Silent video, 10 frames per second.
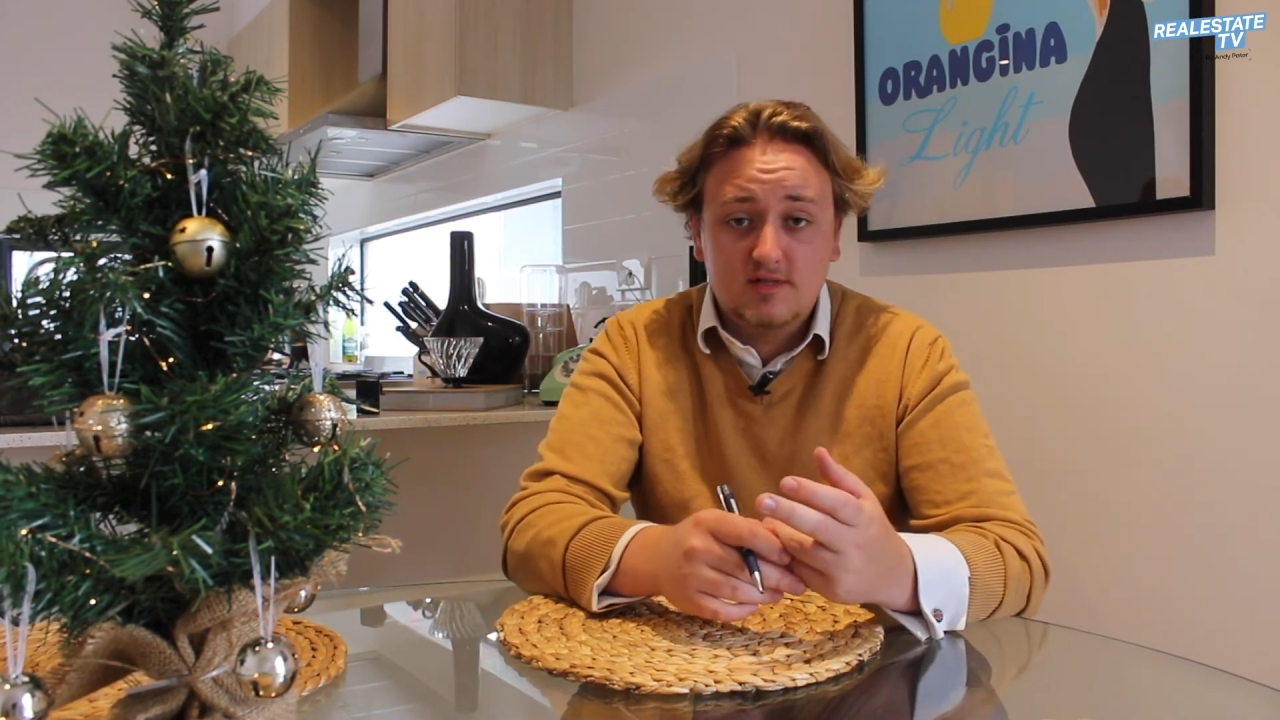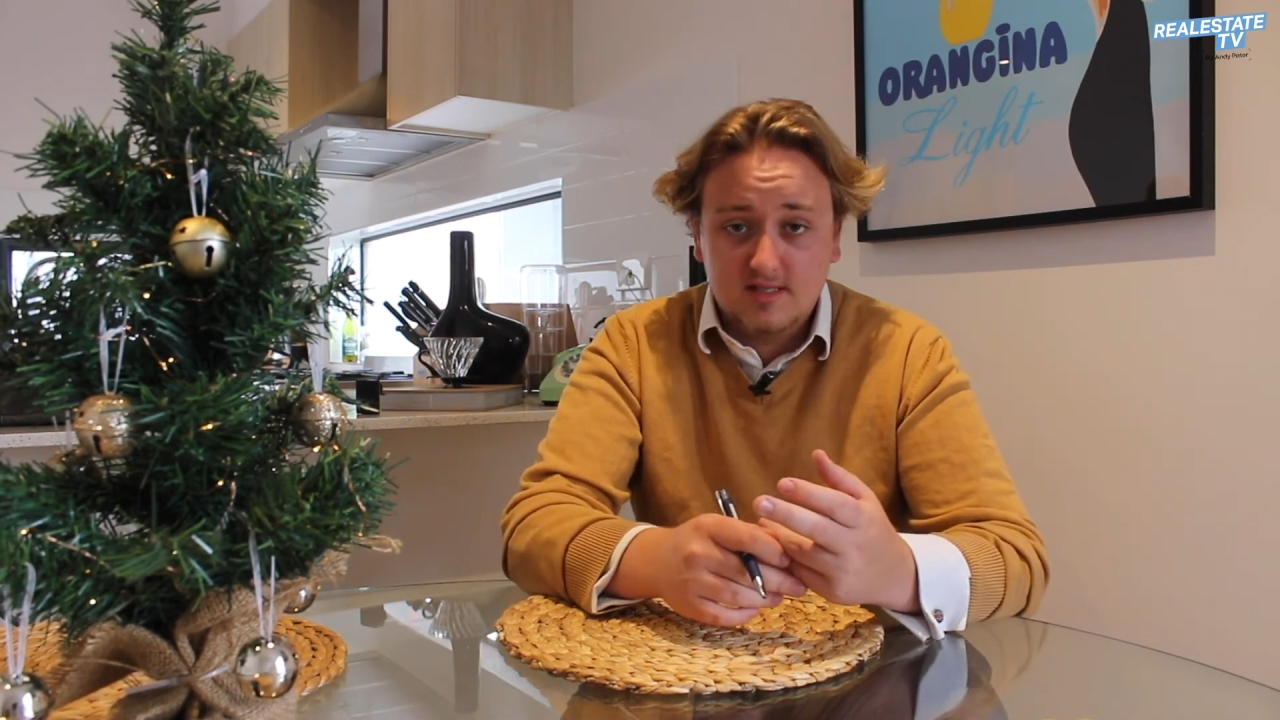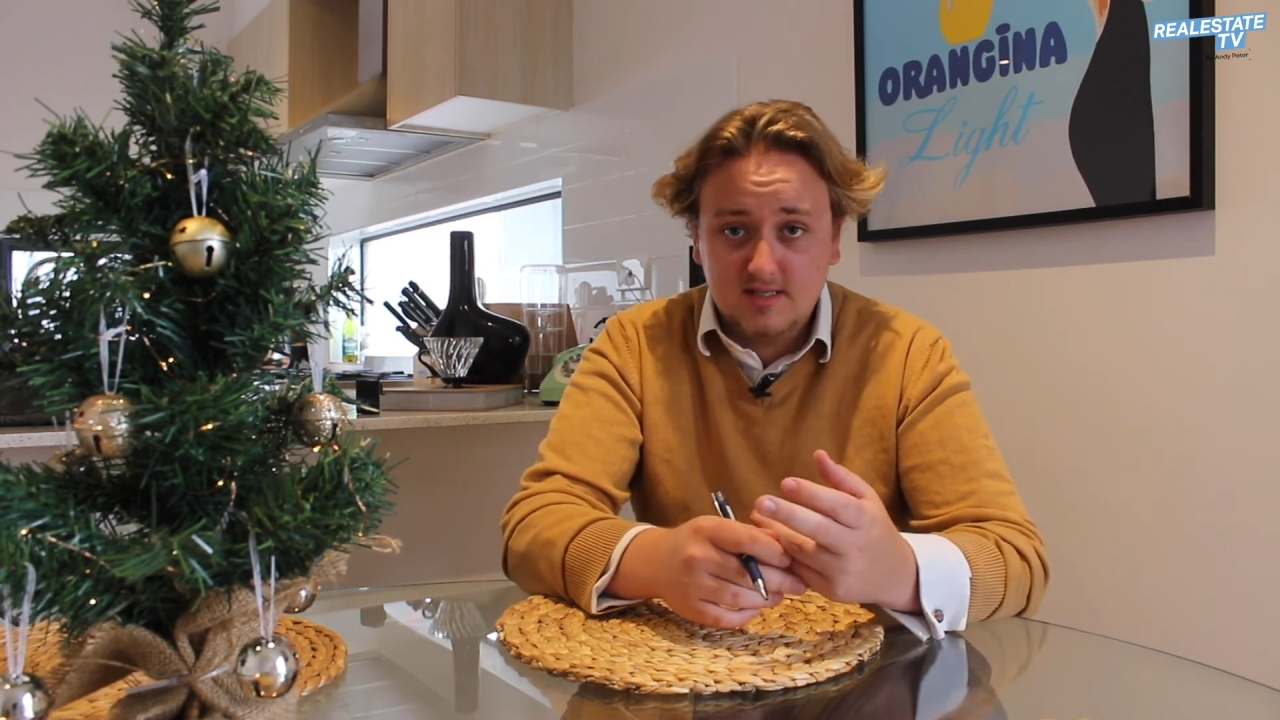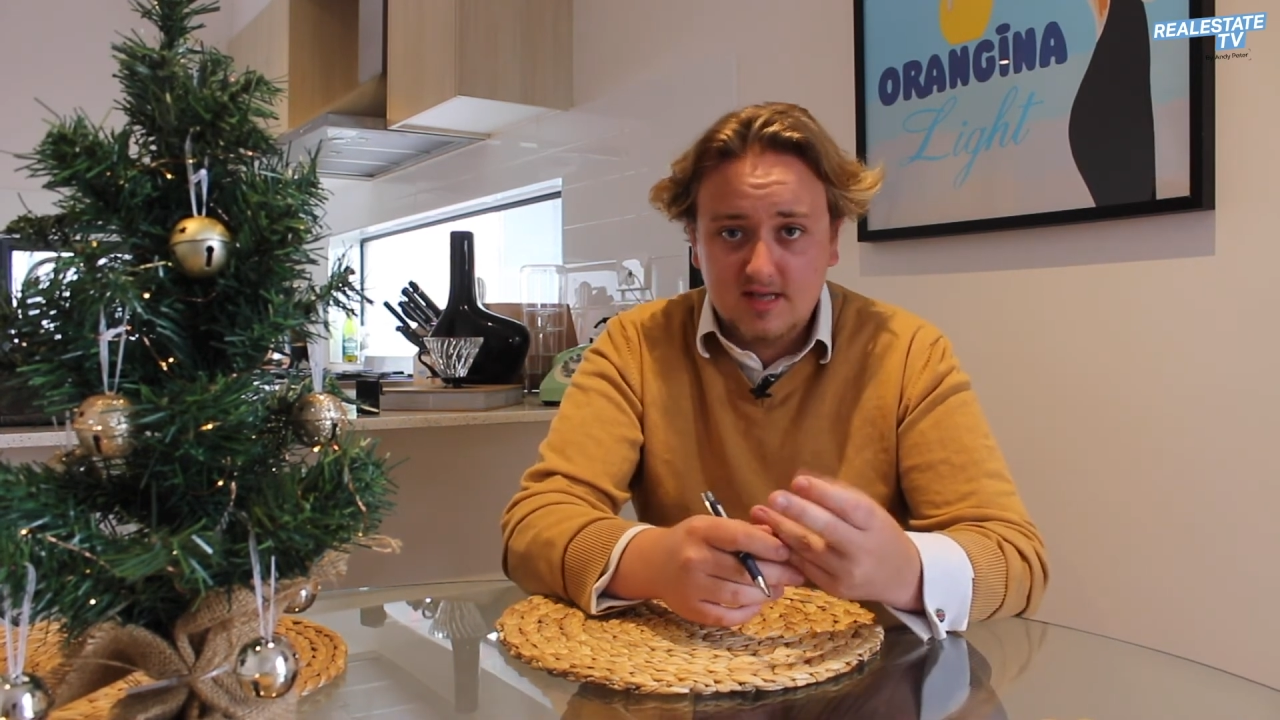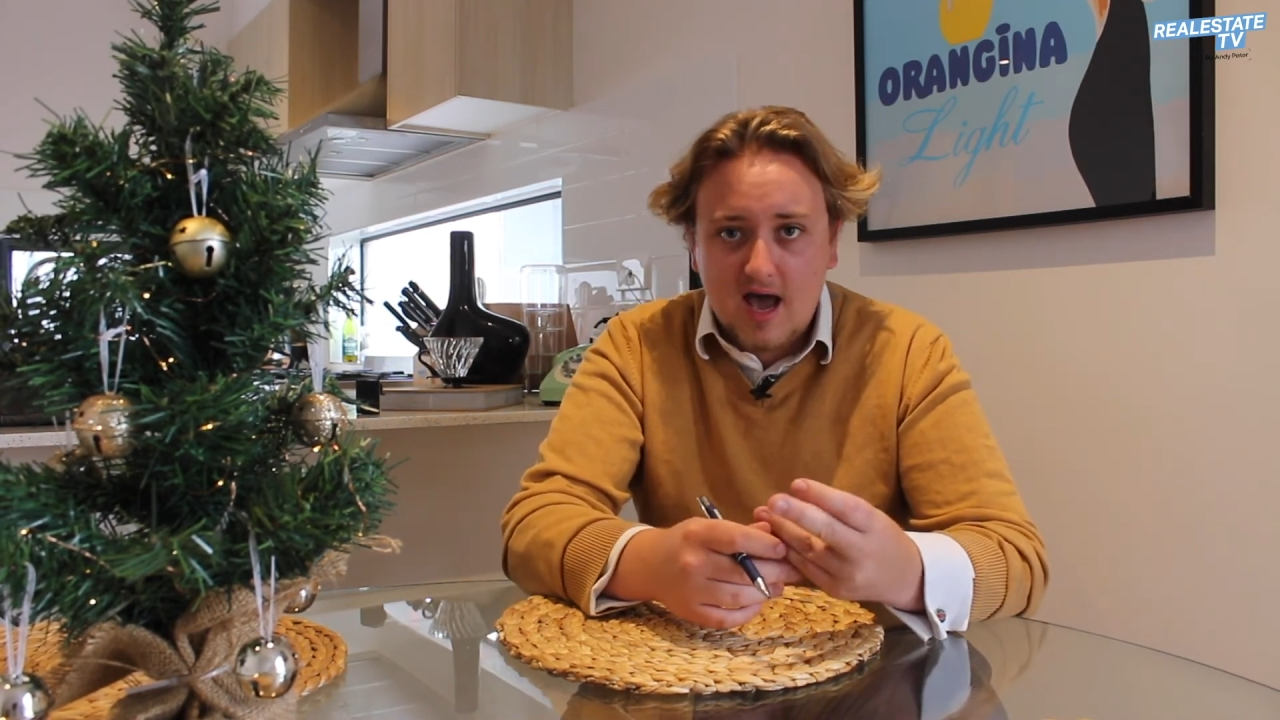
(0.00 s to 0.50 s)

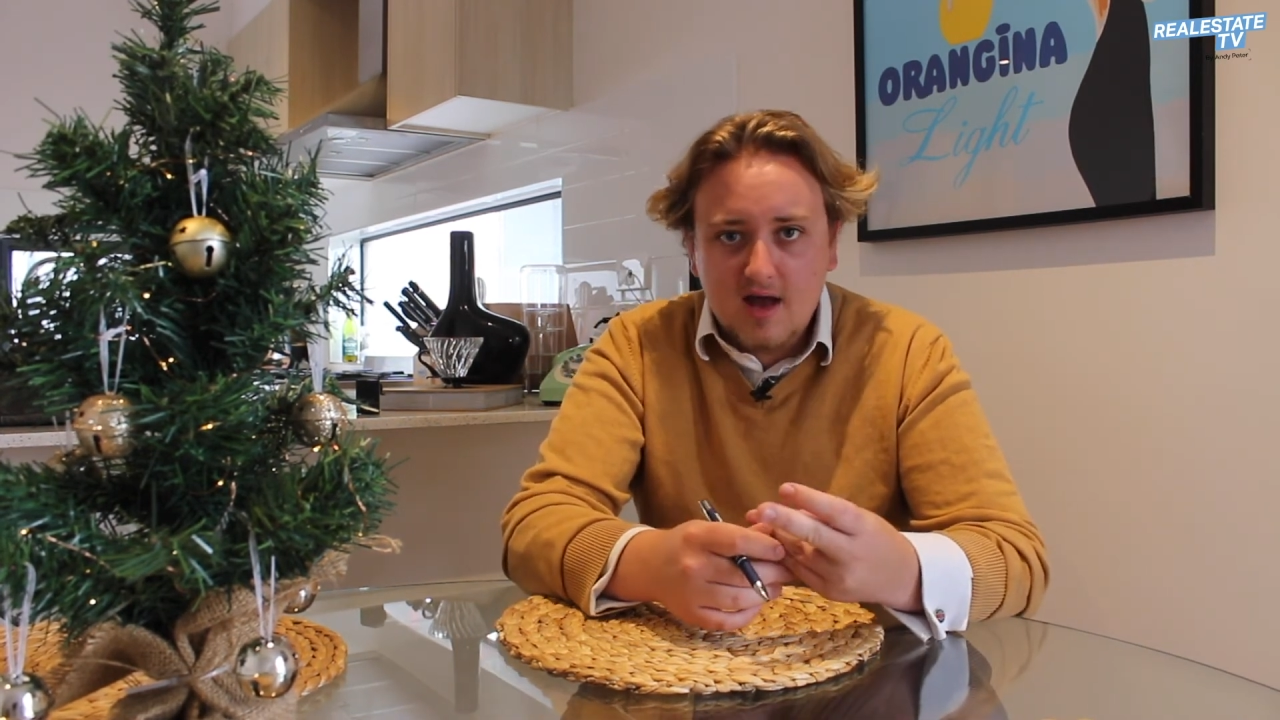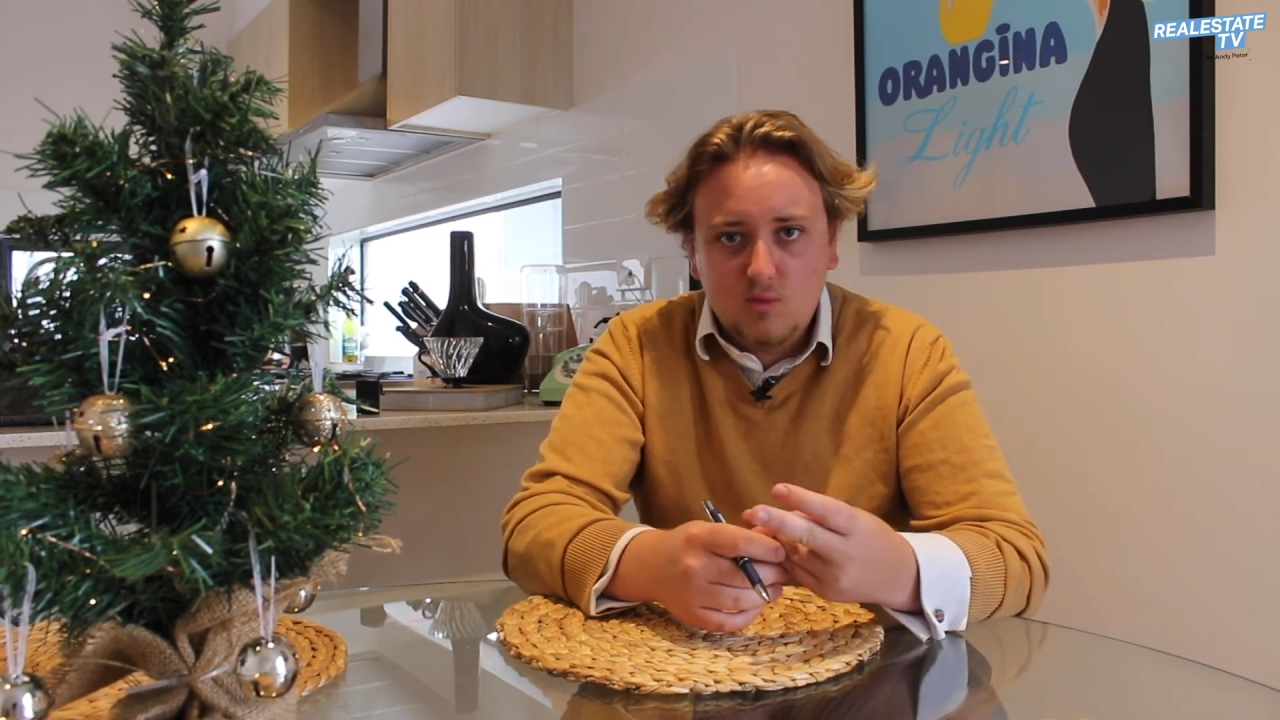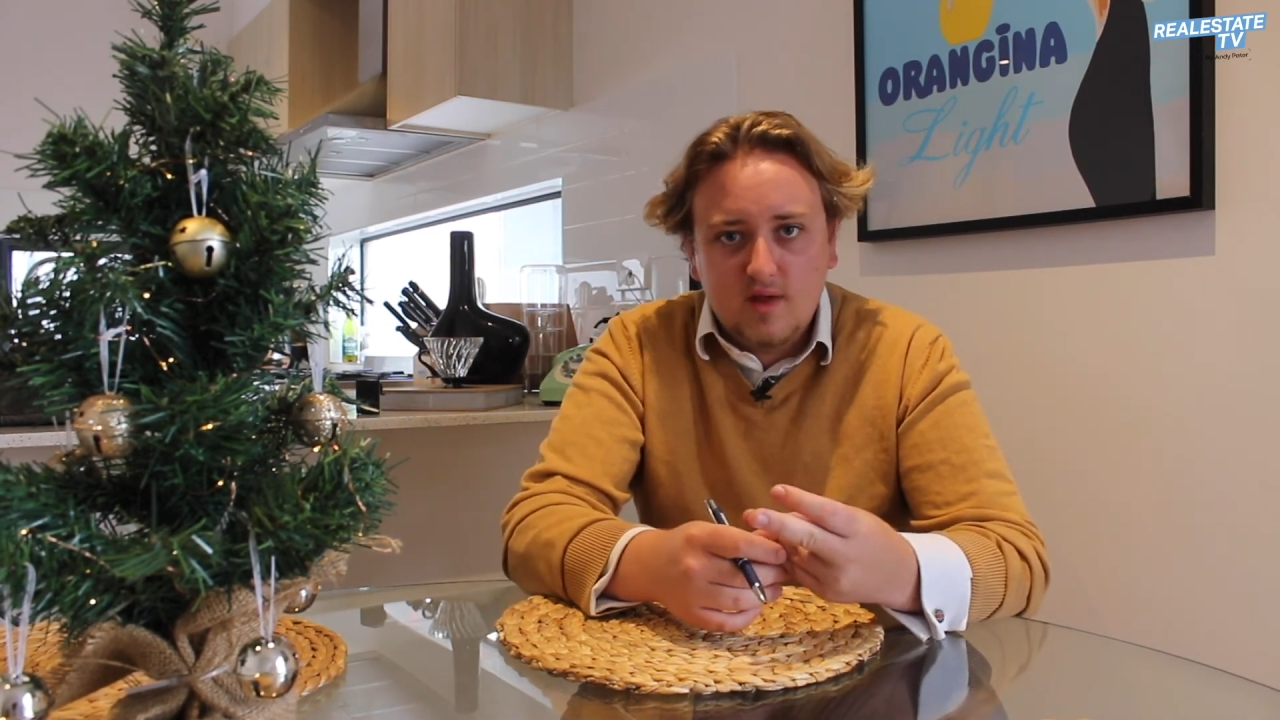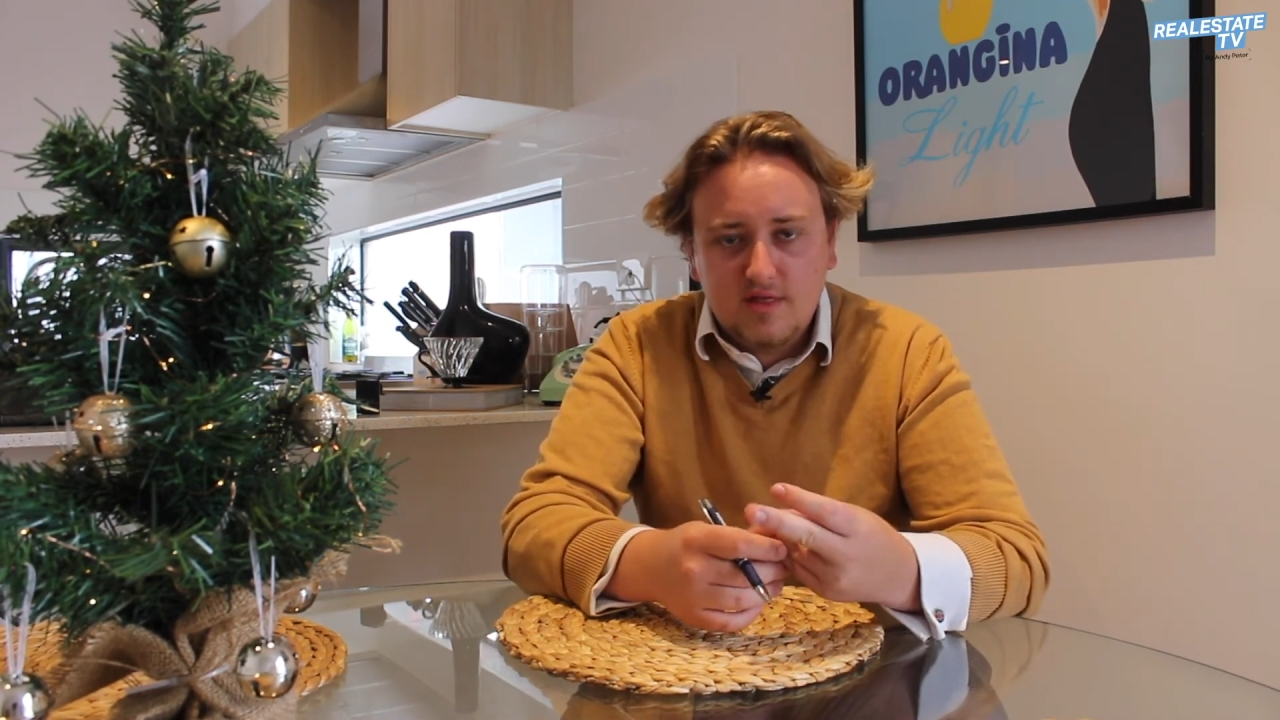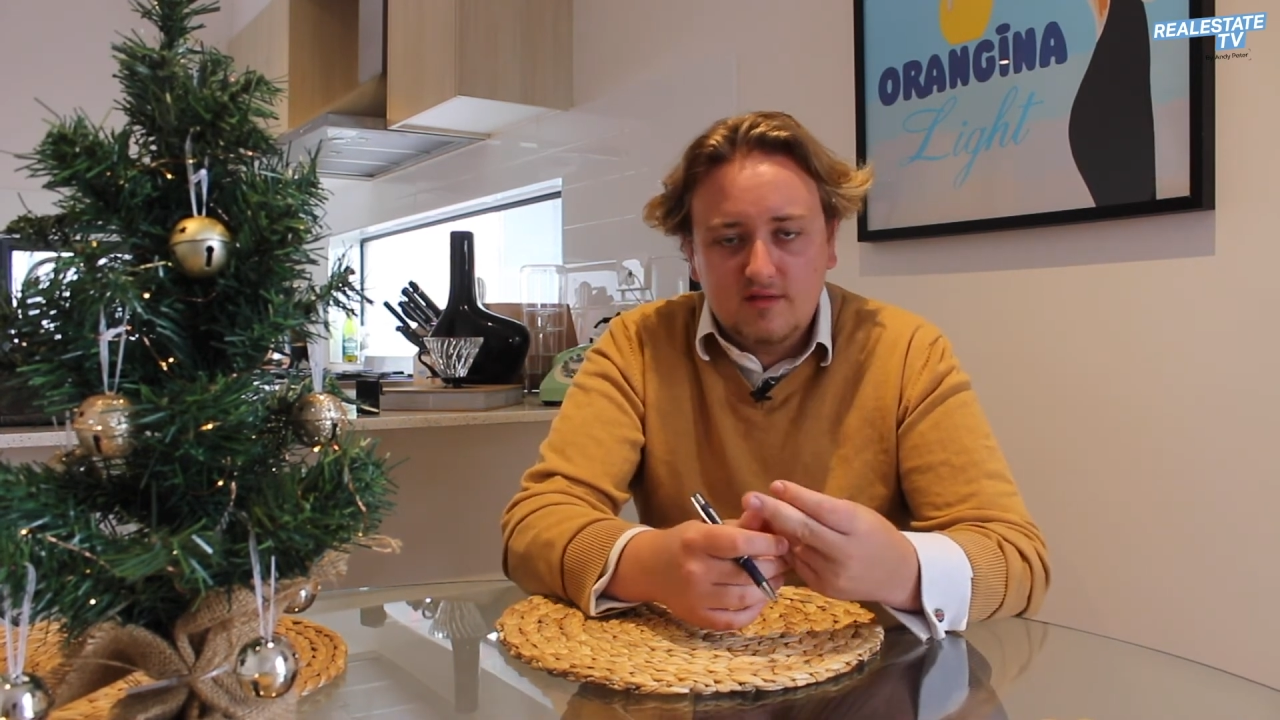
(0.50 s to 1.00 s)

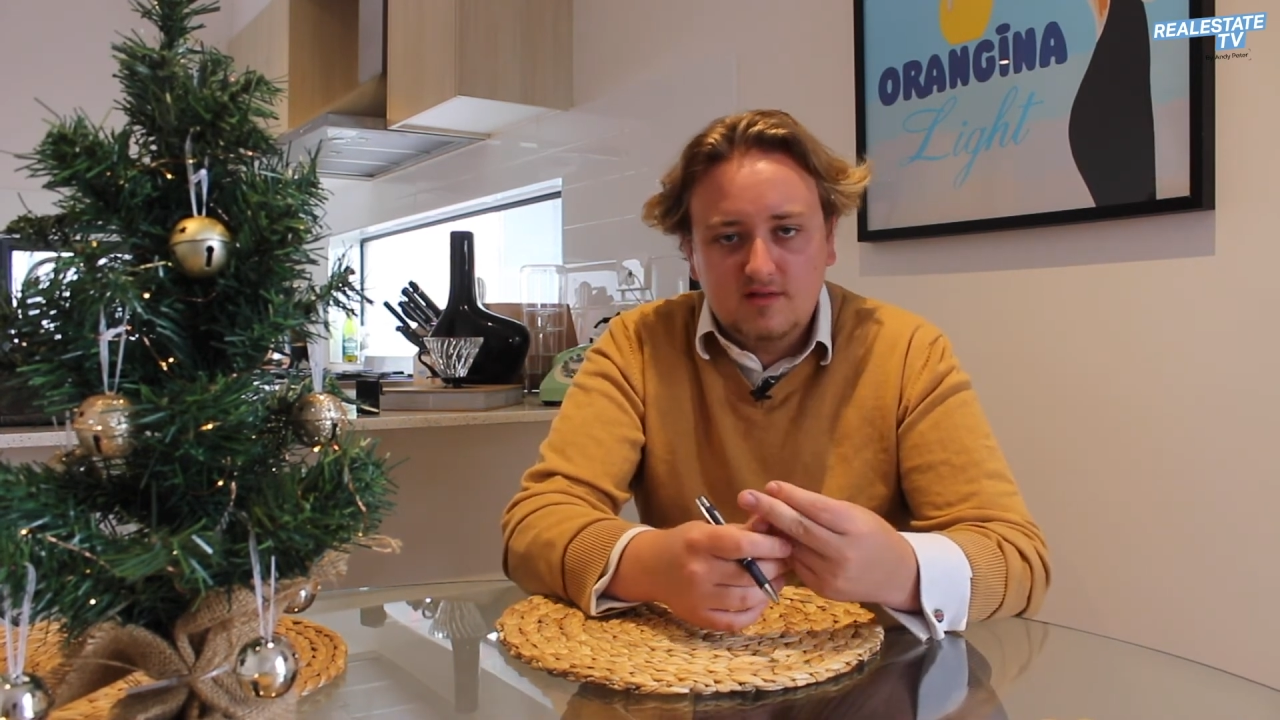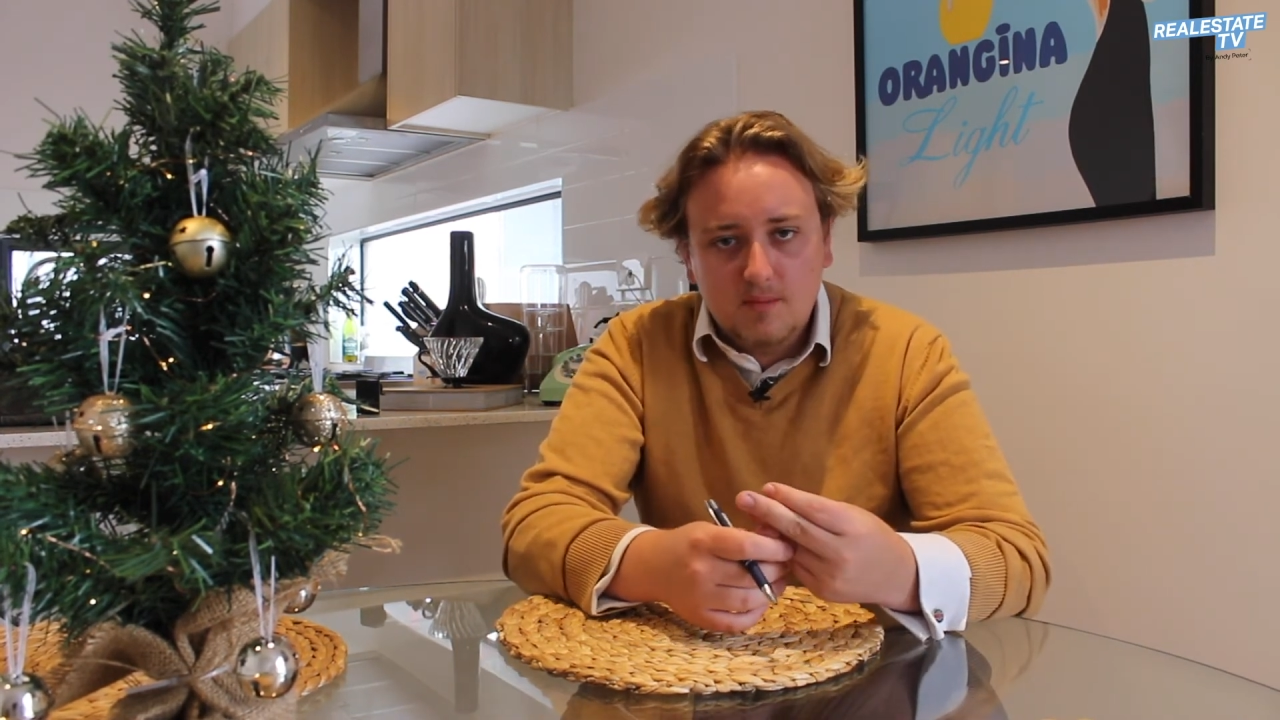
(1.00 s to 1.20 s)
start with